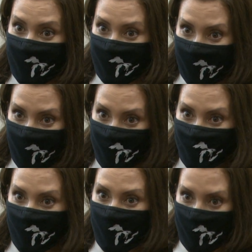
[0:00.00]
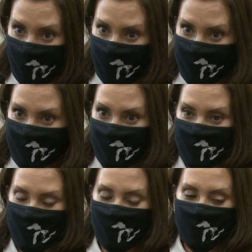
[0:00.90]
engaged and keep our kids in
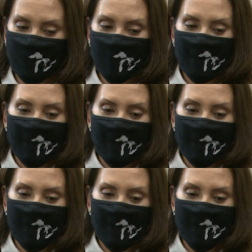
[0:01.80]
school.